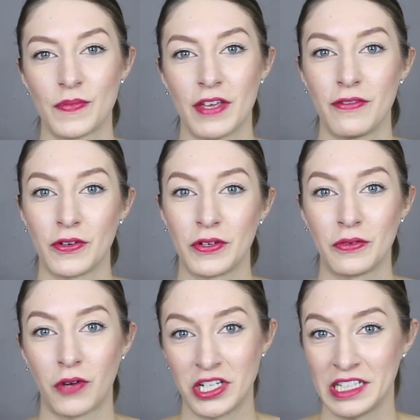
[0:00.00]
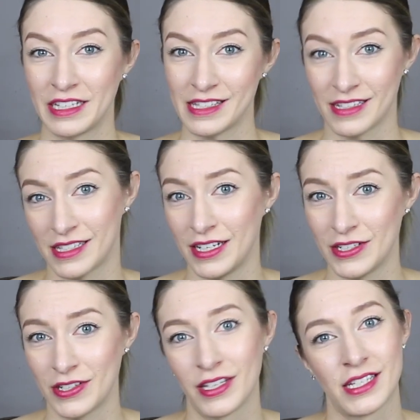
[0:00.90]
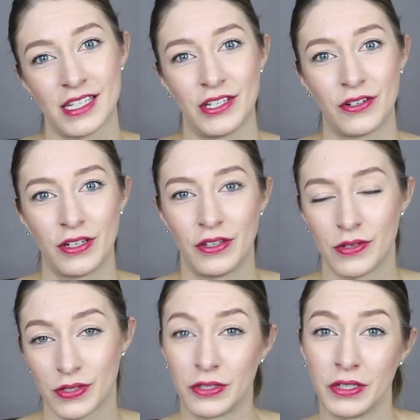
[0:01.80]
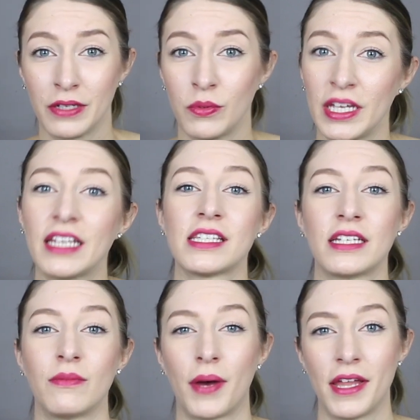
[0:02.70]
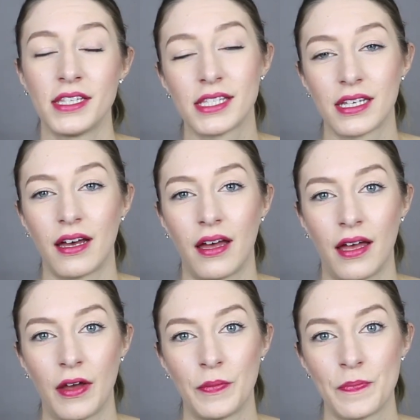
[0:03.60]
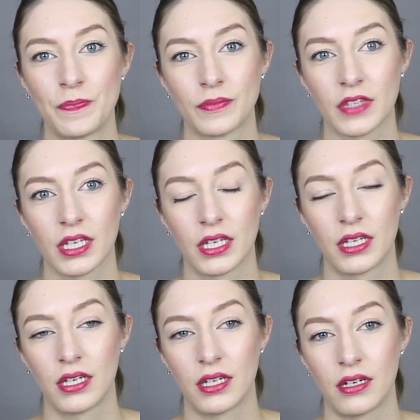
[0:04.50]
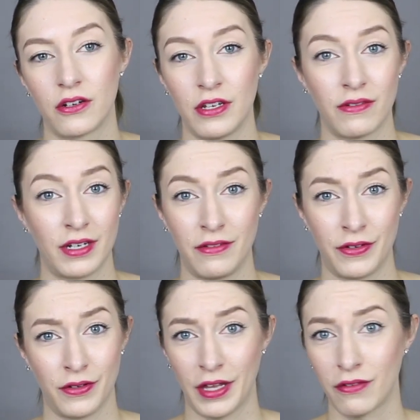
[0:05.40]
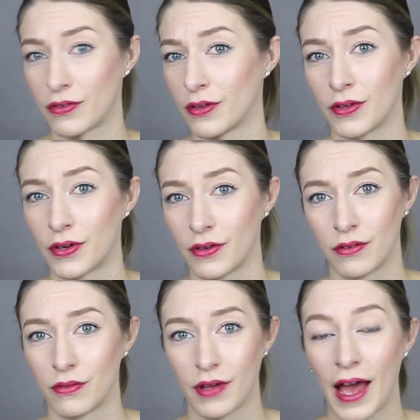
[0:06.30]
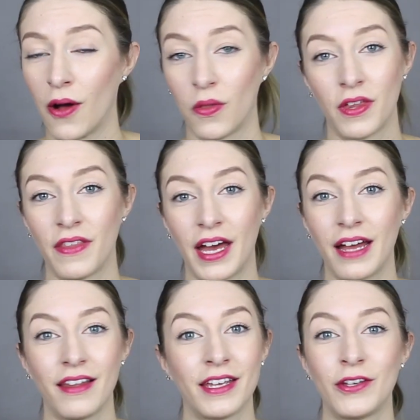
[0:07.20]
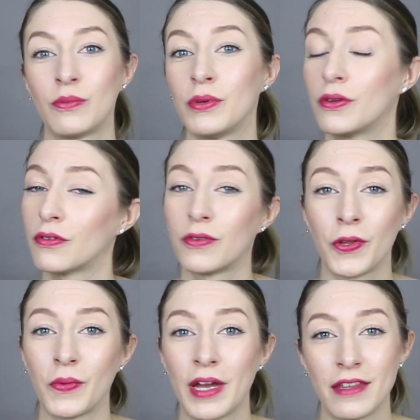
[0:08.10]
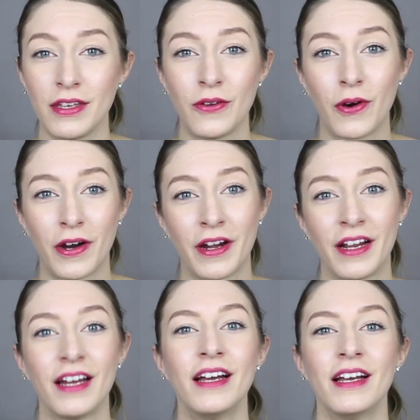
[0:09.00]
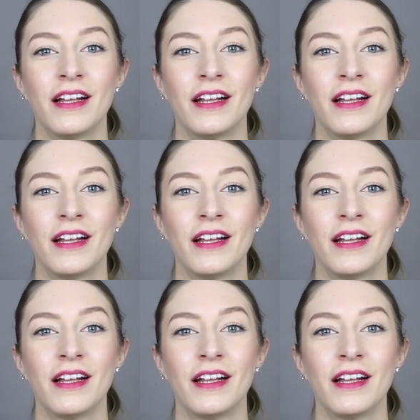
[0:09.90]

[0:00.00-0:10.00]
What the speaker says: if you're watching this, listening to this, and you're in those early weeks and months, or even if you're further out than that, you're beautiful the way that you are.